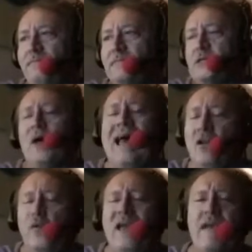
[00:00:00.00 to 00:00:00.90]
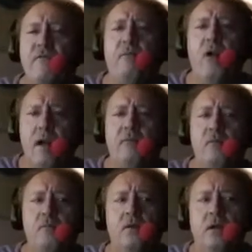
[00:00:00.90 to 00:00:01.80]
So I don't have a
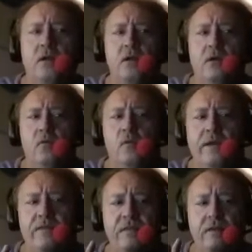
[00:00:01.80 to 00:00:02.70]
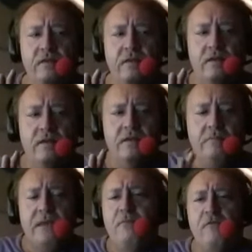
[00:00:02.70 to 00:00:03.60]
problem with
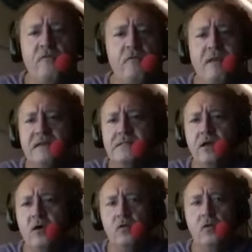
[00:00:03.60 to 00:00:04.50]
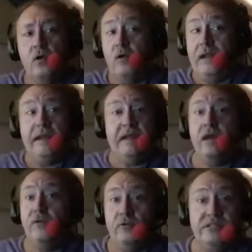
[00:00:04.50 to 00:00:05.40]
people from Mexico or any
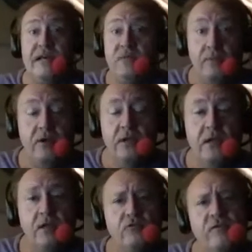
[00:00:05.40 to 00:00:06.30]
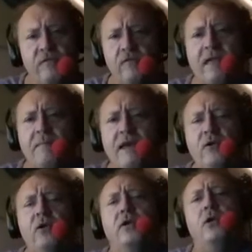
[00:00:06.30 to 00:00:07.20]
other South American country for that
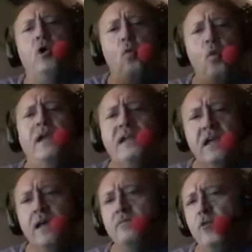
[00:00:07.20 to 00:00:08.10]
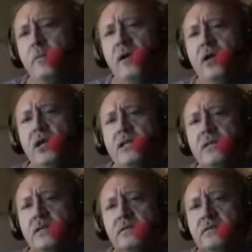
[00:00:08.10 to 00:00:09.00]
matter wanting to come to America
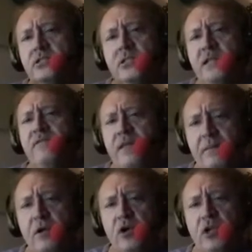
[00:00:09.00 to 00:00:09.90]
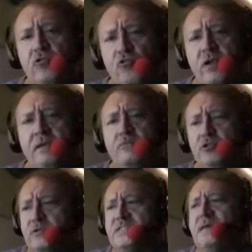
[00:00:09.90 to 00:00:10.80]
to live the American dream,
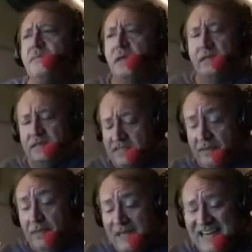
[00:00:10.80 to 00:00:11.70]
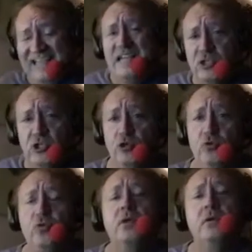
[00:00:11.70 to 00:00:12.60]
to assimilate
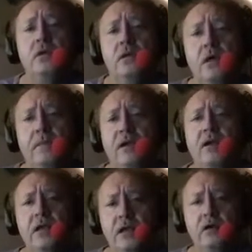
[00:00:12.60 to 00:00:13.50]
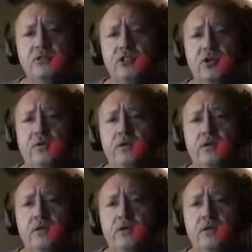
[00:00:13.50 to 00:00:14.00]
into American culture.